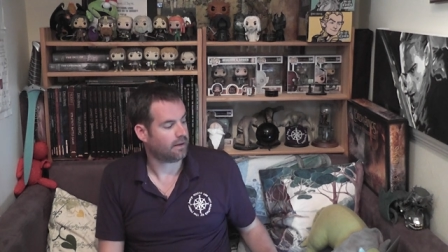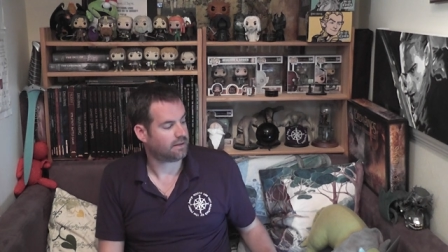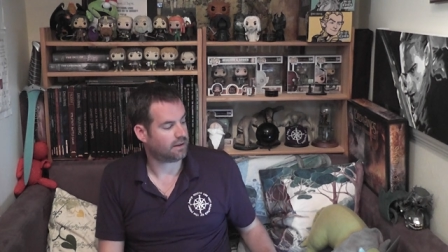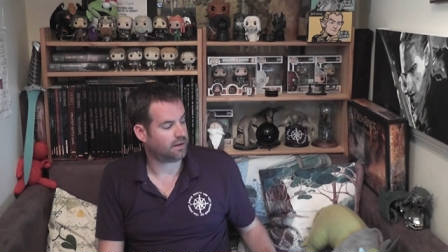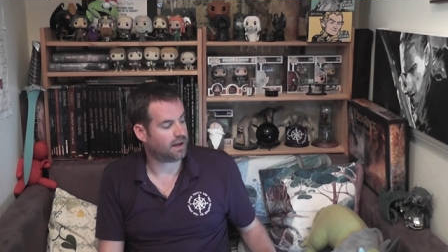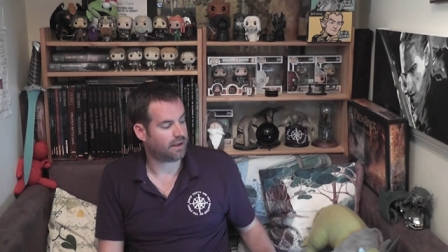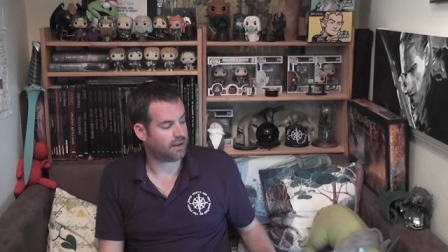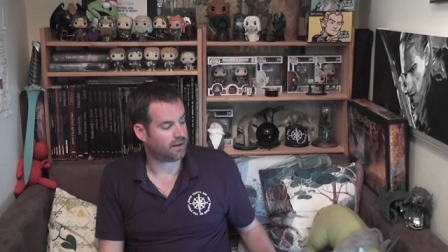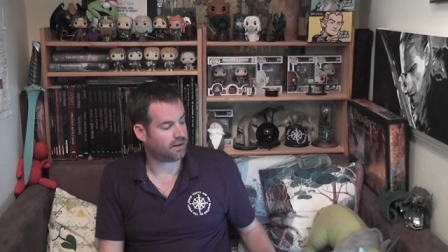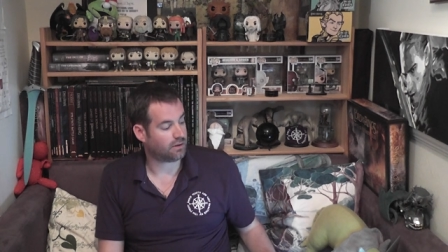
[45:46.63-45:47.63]
So yeah,
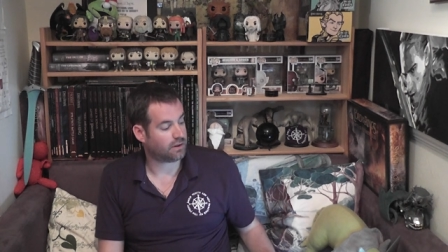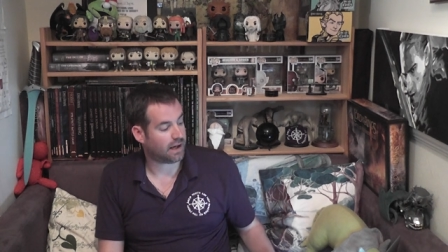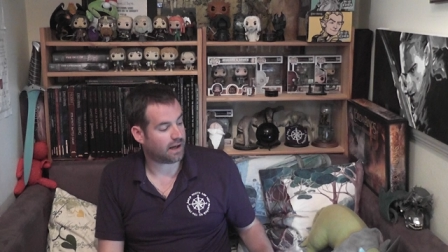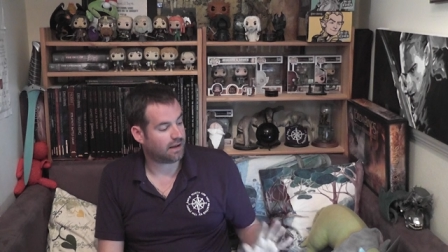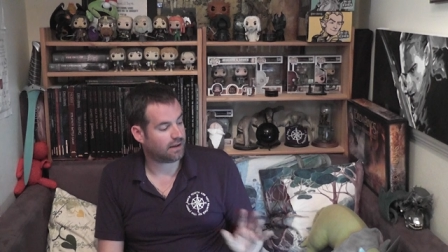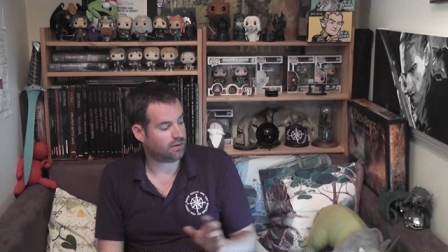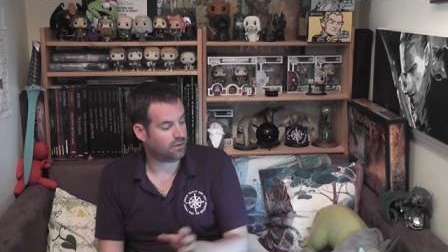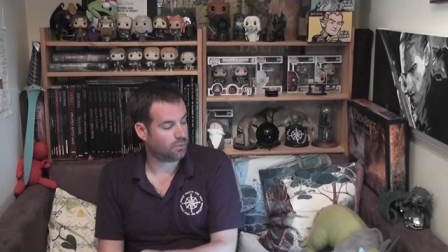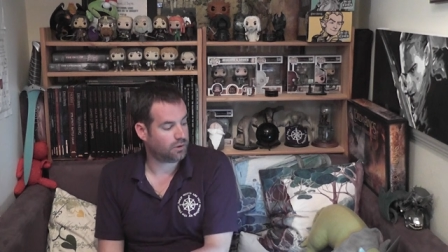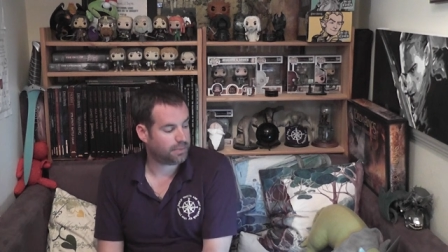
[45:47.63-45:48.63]
that, that
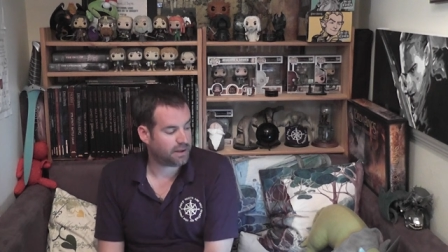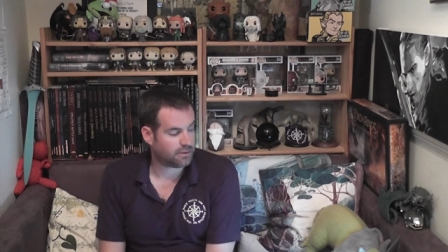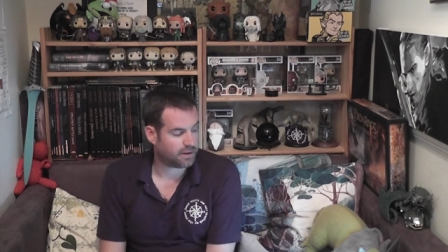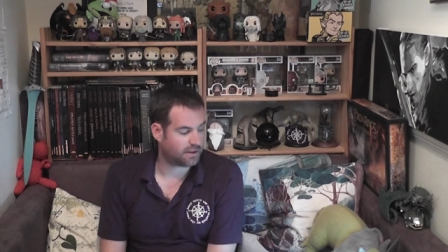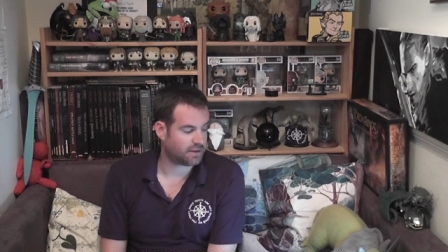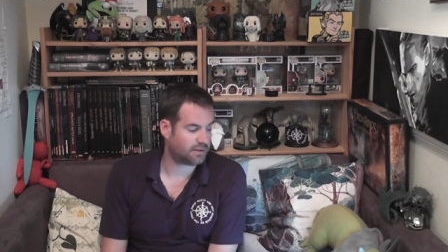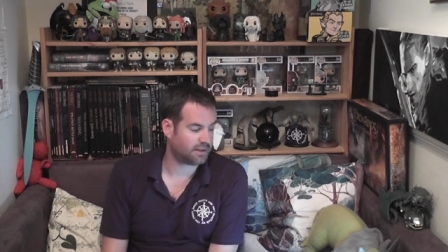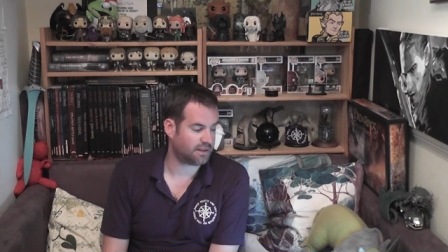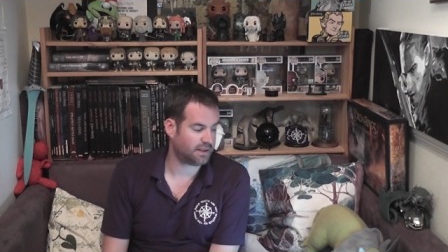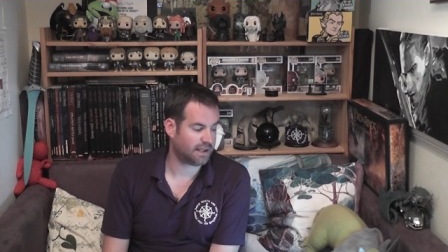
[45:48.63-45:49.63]
alone would be quite
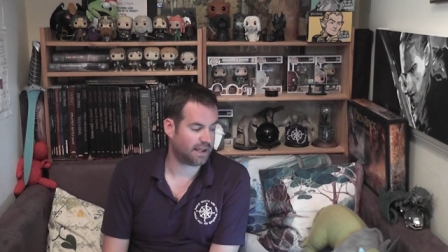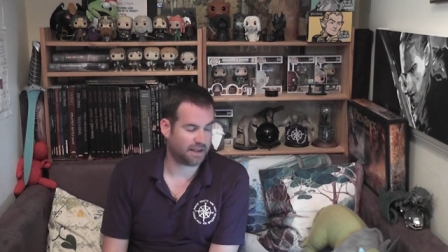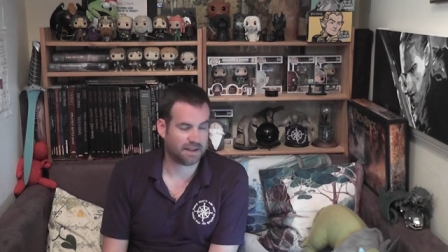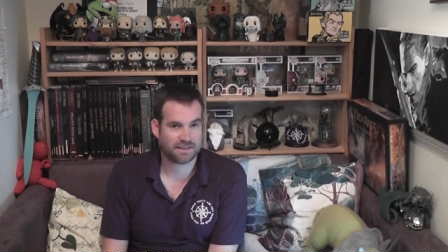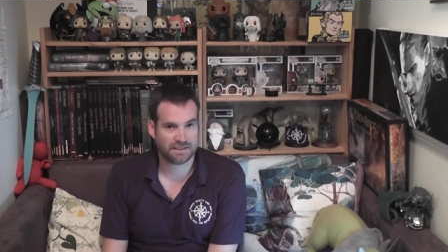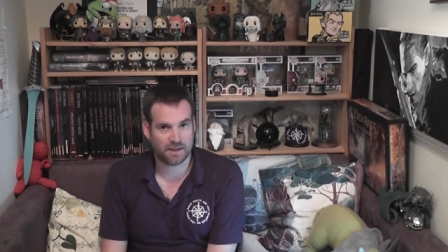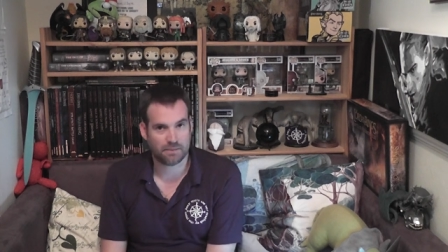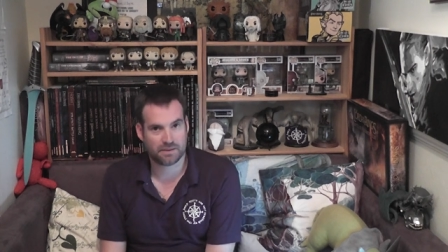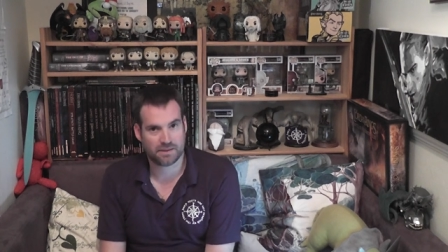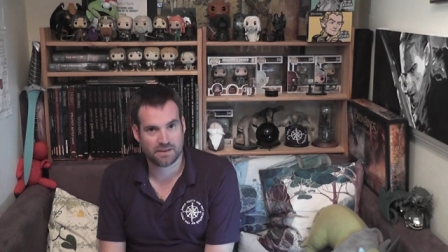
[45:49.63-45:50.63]
distressing,
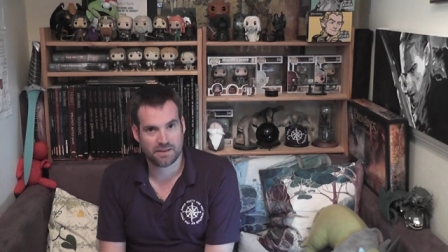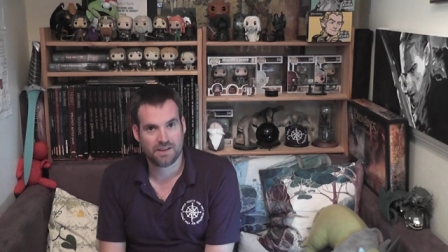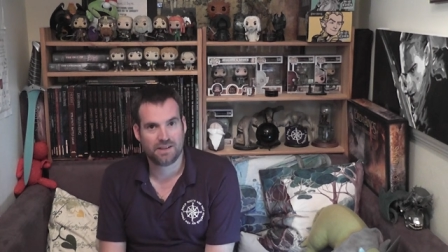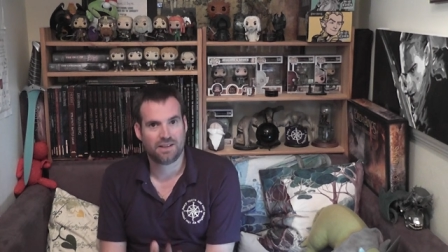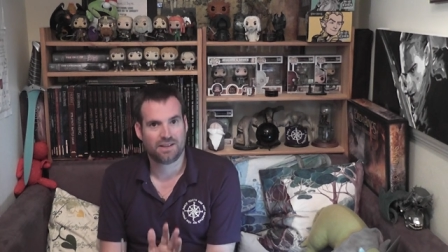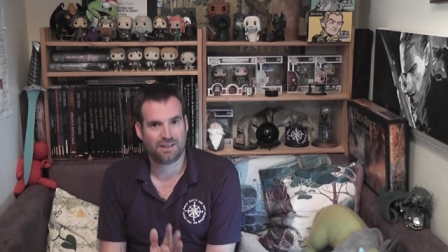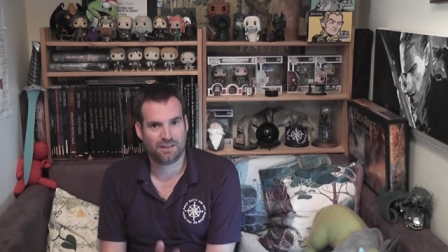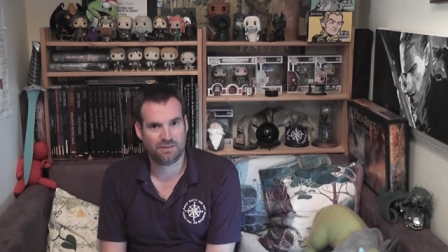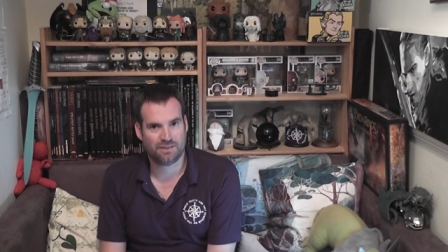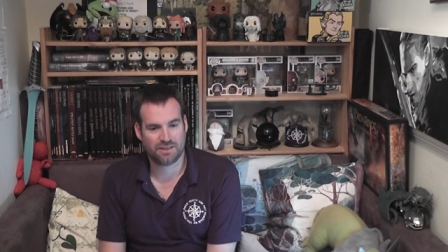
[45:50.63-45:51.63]
except
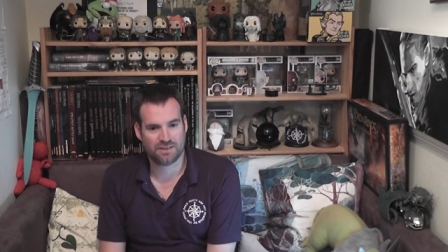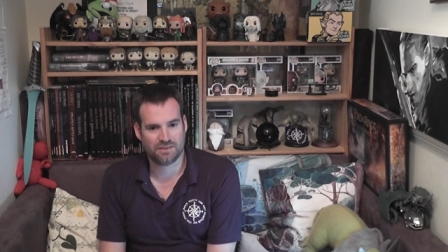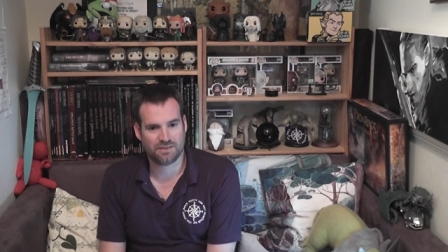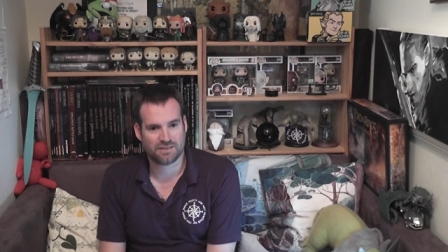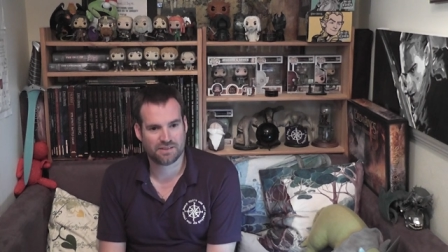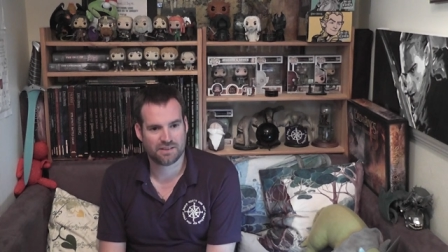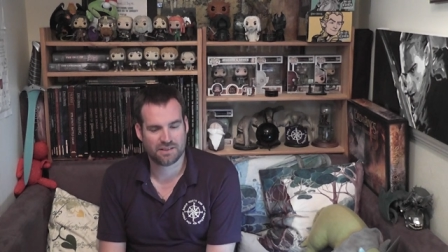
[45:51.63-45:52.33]
huge news,